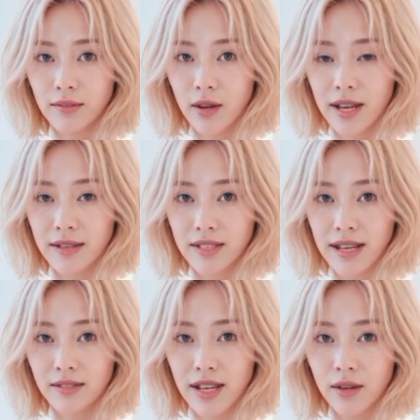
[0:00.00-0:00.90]
locate the
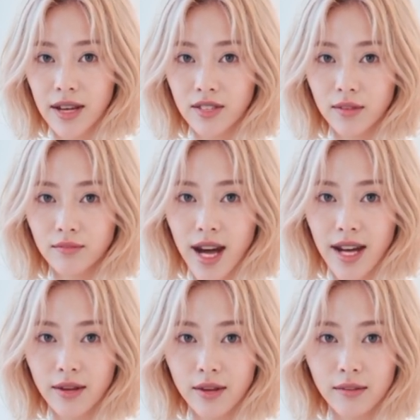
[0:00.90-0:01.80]
configuration
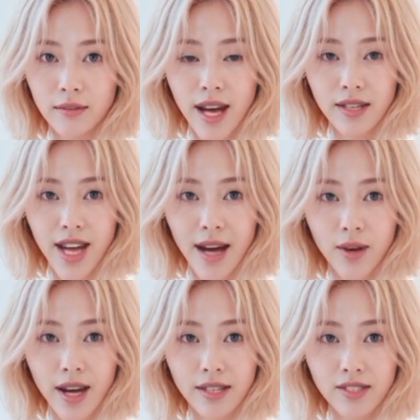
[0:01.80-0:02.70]
file, and
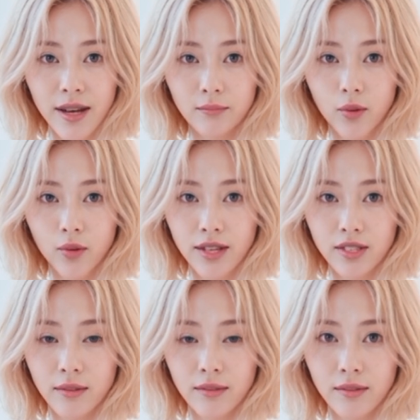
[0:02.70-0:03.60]
tap on it to import.